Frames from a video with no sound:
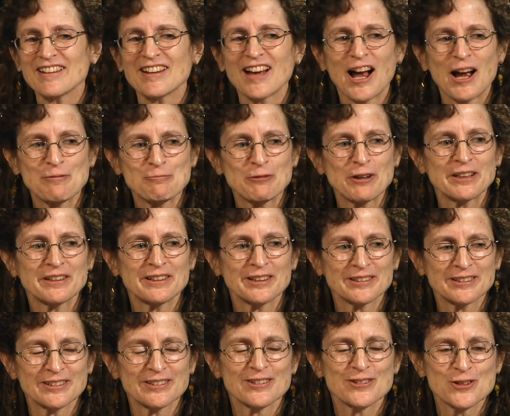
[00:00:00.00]
I, am
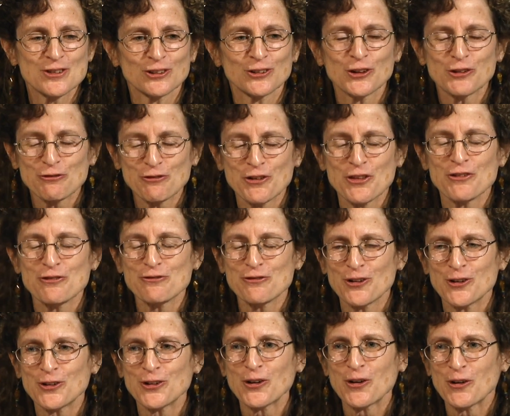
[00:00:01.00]
gonna look for the
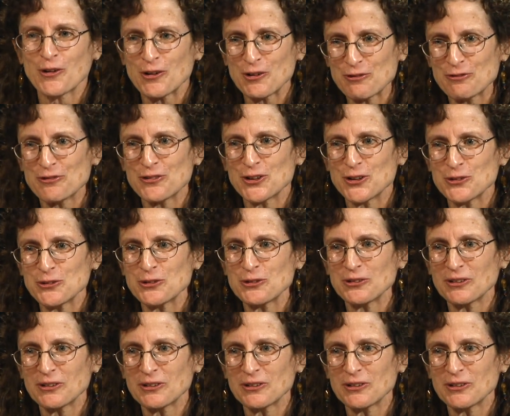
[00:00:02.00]
photo of you.